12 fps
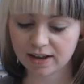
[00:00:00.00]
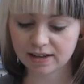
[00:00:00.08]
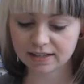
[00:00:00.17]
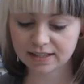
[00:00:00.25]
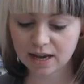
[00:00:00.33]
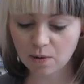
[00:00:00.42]

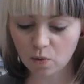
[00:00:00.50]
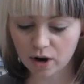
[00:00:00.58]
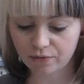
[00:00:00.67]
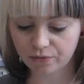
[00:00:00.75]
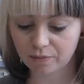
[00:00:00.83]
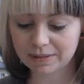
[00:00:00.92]

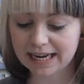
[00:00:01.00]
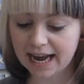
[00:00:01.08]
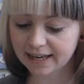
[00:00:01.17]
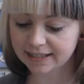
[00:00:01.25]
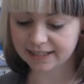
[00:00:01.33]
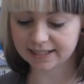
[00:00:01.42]
Someone from
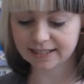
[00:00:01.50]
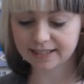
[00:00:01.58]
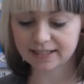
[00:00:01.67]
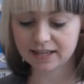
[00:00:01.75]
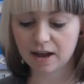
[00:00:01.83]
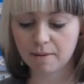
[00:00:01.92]

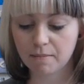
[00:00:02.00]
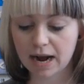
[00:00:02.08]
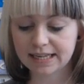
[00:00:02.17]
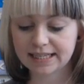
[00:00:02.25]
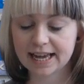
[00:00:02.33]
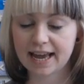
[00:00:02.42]
Texas
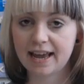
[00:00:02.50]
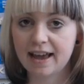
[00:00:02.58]
might say